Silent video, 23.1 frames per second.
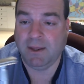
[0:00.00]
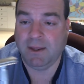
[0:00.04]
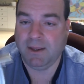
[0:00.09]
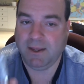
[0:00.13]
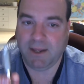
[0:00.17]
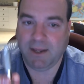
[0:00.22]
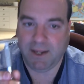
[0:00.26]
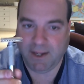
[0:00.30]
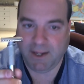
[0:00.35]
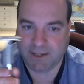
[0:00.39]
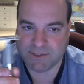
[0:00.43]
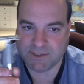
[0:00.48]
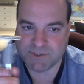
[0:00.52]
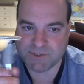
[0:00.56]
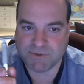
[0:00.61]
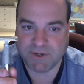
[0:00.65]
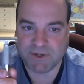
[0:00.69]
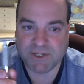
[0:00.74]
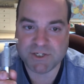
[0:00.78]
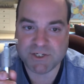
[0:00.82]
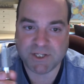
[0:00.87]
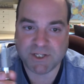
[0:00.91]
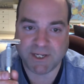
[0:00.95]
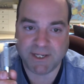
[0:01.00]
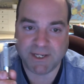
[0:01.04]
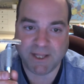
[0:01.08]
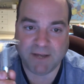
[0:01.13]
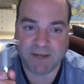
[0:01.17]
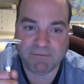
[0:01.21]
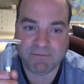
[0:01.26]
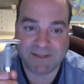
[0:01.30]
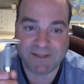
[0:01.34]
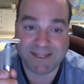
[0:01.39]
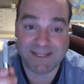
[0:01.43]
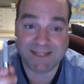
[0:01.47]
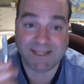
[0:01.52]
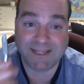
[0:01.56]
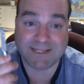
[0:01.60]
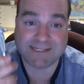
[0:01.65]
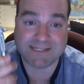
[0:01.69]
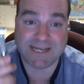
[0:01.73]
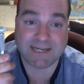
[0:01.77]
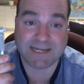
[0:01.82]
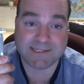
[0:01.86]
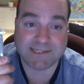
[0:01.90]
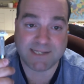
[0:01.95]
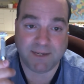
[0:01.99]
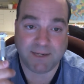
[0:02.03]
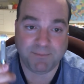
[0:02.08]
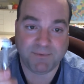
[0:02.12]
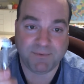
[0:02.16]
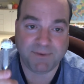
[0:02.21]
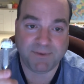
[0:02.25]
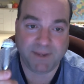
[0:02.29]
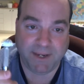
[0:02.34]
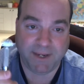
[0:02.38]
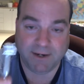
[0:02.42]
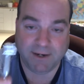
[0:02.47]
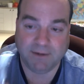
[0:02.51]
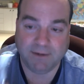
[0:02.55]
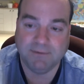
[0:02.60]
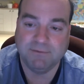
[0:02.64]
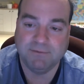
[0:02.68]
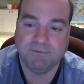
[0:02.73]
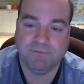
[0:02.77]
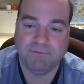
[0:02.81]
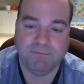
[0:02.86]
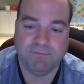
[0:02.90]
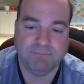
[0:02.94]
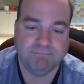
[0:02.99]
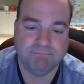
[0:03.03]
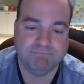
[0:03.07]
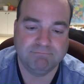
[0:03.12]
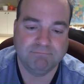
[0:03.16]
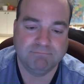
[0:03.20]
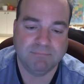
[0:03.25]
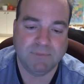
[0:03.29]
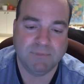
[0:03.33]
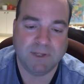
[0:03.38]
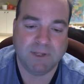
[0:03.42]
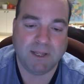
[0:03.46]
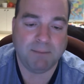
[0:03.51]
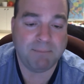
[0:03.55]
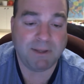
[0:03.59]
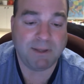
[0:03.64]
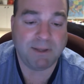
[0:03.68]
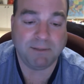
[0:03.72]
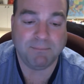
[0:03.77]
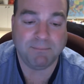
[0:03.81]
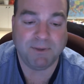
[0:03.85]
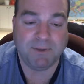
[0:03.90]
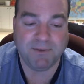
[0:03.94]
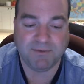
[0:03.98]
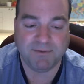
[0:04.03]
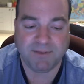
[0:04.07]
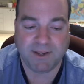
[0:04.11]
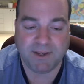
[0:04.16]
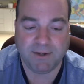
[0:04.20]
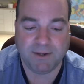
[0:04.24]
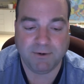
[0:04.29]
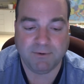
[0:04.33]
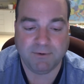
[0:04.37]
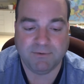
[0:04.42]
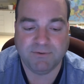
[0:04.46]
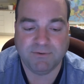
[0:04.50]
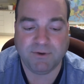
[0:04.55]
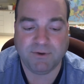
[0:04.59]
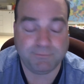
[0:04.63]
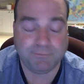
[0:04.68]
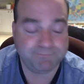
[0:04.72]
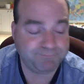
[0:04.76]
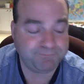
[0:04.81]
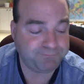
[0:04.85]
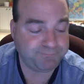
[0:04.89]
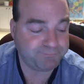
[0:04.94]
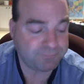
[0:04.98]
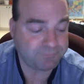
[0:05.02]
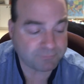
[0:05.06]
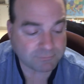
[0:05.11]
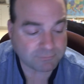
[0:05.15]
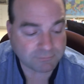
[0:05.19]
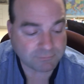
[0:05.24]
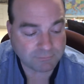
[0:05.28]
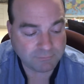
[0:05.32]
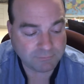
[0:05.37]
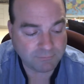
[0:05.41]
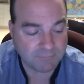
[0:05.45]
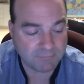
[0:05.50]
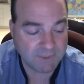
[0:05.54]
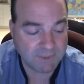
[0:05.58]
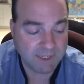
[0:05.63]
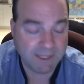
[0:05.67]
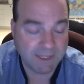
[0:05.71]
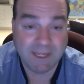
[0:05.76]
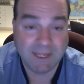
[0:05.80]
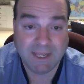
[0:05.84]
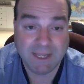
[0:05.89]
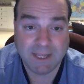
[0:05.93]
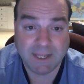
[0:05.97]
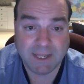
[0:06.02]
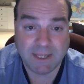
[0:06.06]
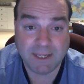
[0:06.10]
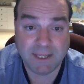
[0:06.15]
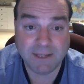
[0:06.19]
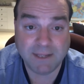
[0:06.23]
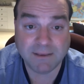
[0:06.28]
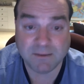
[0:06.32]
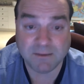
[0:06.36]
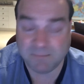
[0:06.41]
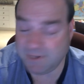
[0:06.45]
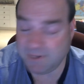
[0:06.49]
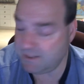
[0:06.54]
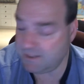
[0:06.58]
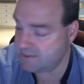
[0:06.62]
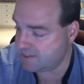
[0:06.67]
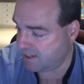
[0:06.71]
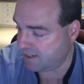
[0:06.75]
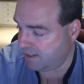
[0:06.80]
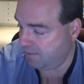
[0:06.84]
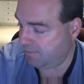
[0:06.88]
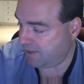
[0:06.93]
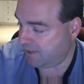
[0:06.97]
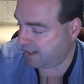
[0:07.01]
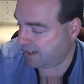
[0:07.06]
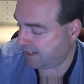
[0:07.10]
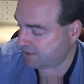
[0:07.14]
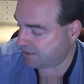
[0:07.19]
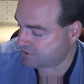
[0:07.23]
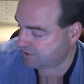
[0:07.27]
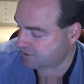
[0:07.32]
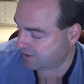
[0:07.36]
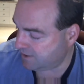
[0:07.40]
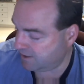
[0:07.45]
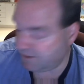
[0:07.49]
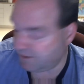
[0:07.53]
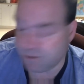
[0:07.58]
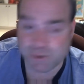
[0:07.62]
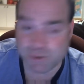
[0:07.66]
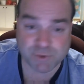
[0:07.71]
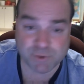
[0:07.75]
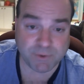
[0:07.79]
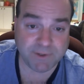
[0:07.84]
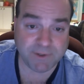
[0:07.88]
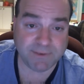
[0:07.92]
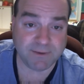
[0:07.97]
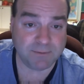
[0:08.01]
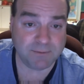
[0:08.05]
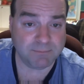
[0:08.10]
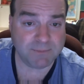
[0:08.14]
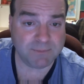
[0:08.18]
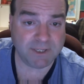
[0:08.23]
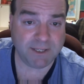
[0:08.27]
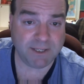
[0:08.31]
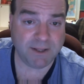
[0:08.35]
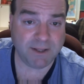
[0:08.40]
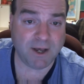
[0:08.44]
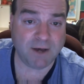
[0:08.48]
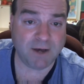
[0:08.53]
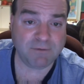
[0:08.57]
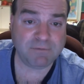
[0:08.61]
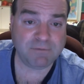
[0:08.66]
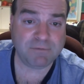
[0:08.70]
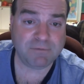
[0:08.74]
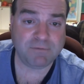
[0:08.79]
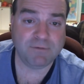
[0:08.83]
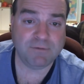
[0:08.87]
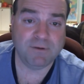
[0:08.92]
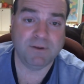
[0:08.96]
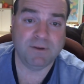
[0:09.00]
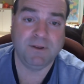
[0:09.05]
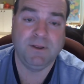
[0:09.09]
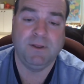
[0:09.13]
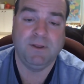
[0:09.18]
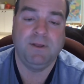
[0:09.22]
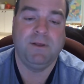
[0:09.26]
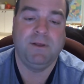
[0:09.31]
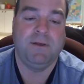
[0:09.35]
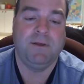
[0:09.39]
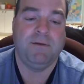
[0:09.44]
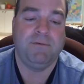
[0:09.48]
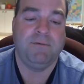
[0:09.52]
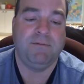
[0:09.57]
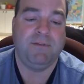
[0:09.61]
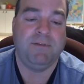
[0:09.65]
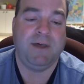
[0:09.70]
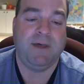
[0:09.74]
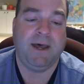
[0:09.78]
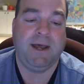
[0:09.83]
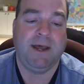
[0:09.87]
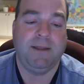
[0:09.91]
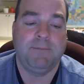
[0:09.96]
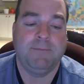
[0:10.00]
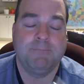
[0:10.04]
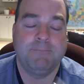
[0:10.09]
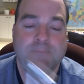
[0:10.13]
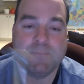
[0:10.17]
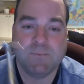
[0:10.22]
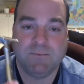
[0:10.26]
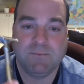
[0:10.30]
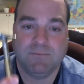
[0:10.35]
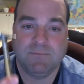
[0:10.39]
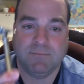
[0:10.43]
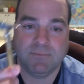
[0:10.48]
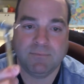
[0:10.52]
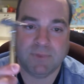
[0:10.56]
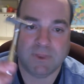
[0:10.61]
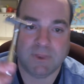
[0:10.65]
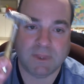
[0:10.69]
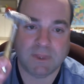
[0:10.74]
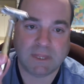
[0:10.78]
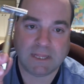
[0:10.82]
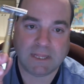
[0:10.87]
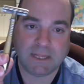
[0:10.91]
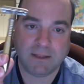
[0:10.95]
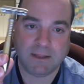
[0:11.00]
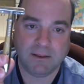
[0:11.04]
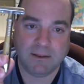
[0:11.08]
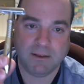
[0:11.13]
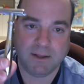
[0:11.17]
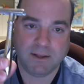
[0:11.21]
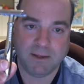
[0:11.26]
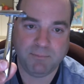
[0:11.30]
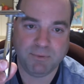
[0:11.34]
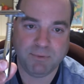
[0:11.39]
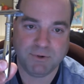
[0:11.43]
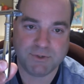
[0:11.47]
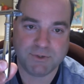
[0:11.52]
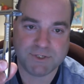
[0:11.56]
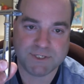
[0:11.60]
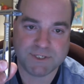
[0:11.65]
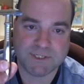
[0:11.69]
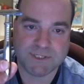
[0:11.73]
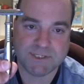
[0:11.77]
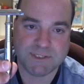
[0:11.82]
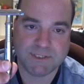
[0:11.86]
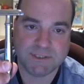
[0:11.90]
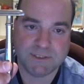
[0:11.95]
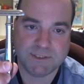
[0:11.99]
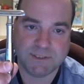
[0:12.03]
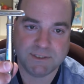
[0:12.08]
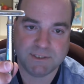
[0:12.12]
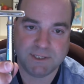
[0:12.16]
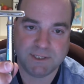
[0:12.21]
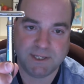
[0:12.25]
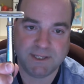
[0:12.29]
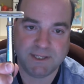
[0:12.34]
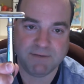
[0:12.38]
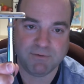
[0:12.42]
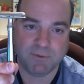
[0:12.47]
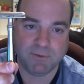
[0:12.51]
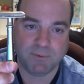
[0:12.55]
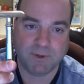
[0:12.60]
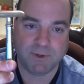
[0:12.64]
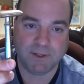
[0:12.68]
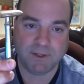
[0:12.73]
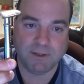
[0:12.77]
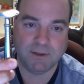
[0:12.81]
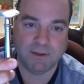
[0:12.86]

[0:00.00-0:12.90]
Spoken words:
And strangely enough, it did the exact same thing about a month later. So in the meantime, I actually enjoyed them enough that I purchased a different one.